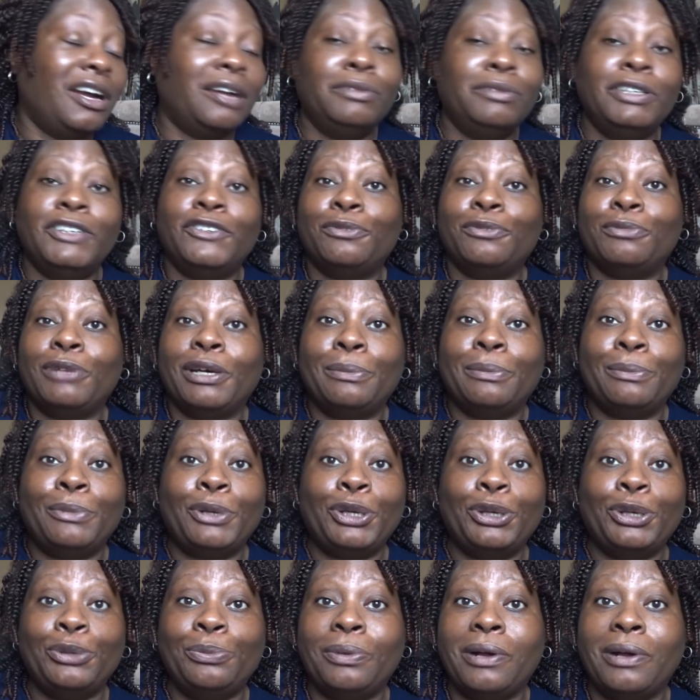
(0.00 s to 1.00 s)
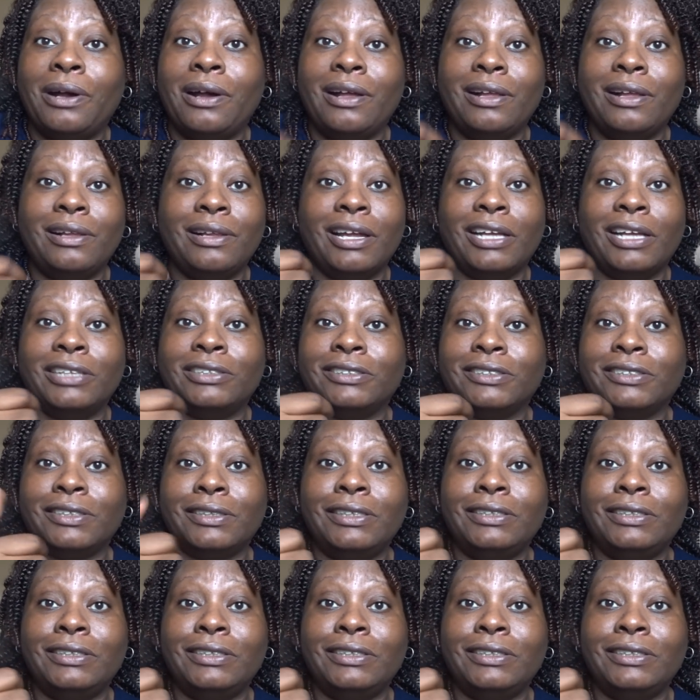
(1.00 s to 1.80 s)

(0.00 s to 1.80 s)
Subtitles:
I reached for my mobile, I just